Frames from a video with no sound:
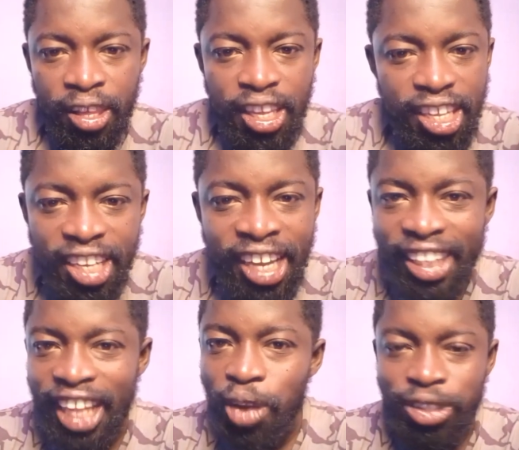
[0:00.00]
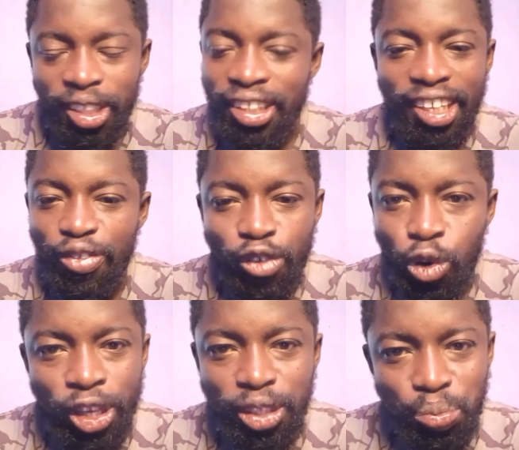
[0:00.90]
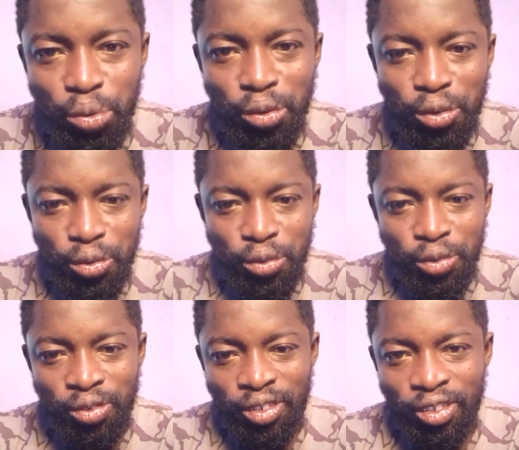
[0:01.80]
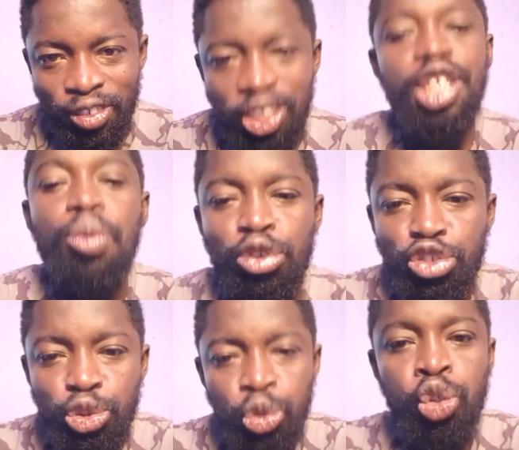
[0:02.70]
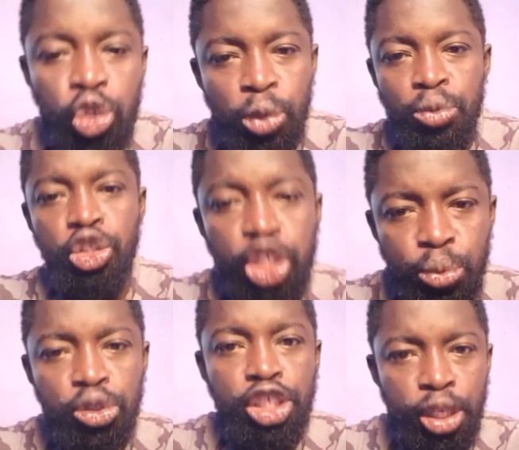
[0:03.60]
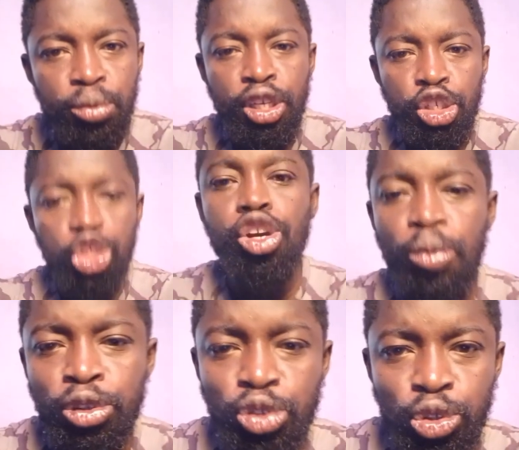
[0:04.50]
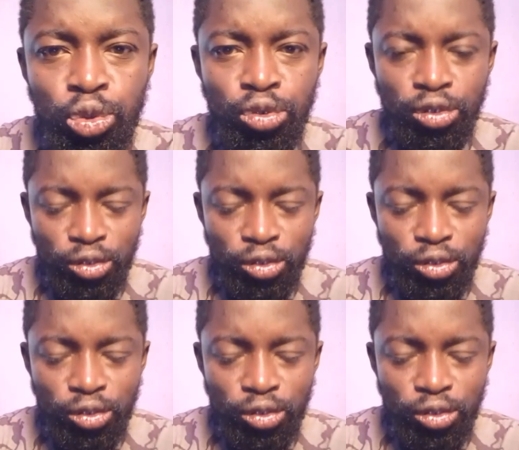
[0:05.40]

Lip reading: Yenya 1,000 followers in book. Shame on to you. Shame, shame, shame. Shame on to you.